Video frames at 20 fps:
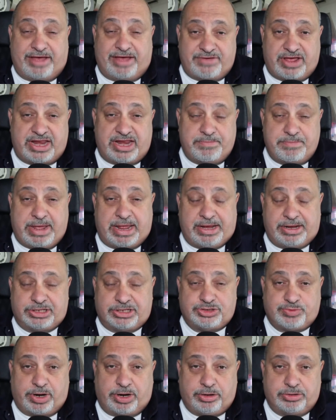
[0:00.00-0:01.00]
any
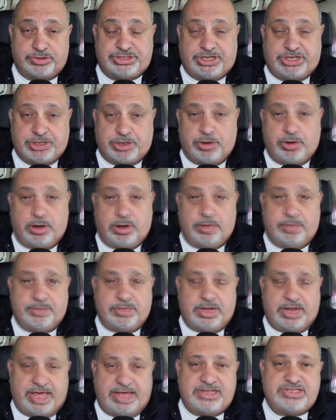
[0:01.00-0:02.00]
maintenance records on the car. The
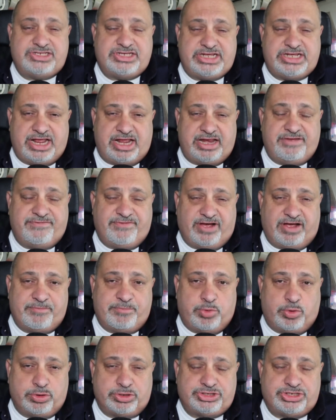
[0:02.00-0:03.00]
1985
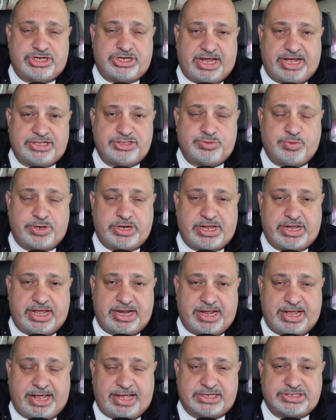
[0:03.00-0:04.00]
Porsche
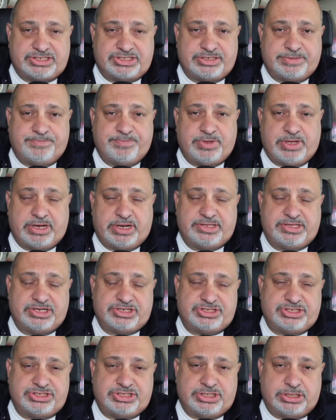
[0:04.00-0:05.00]
928S, in
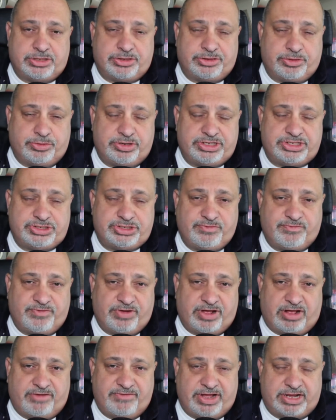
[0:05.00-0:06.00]
addition to the 32
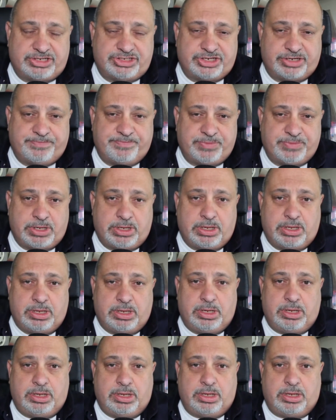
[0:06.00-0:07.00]
valve engine,
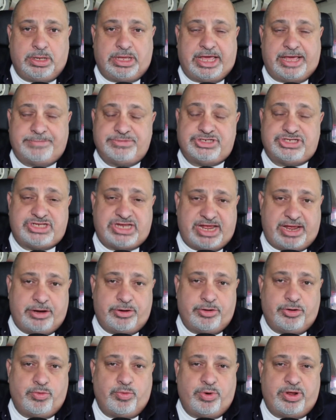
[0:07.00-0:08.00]
came
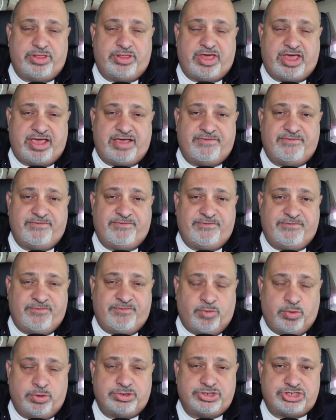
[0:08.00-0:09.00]
standard with a
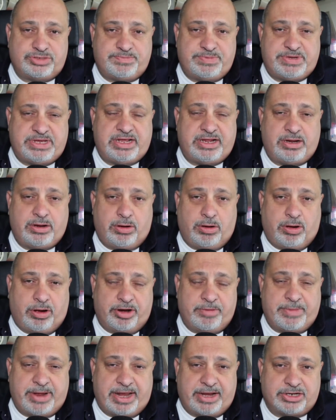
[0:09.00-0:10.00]
four-speed
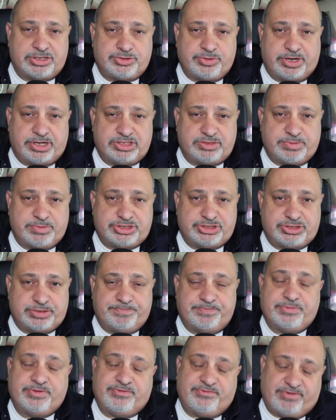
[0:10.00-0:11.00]
automatic transmission.
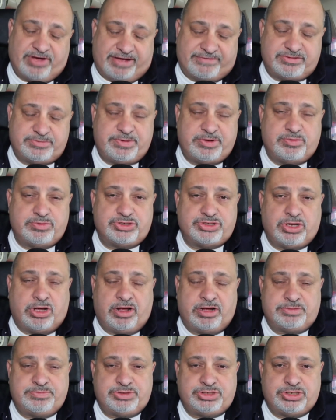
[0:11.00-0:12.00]
Five-speed was
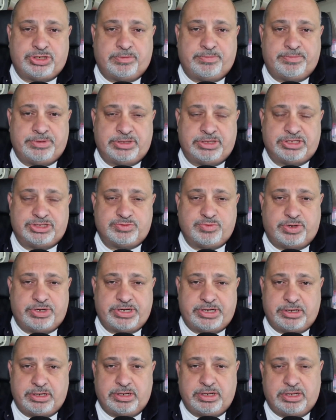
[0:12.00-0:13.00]
optional, but this
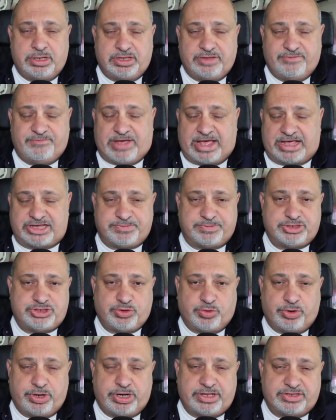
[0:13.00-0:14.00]
one, the vast
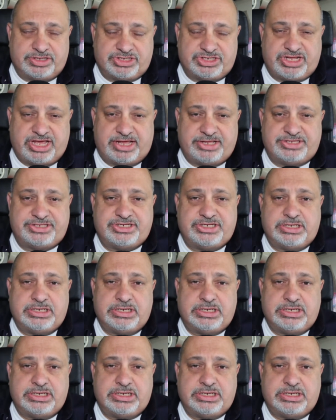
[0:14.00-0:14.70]
majority in the states,